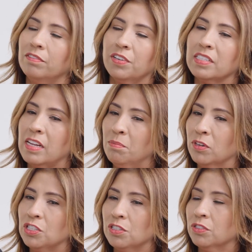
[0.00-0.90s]
for example,
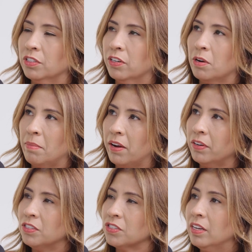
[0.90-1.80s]
our children and our
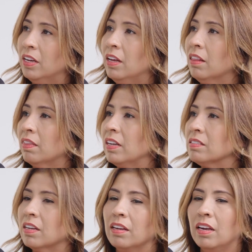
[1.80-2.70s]
marriage,
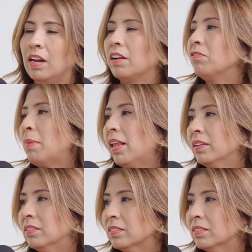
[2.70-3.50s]
things can get out of balance.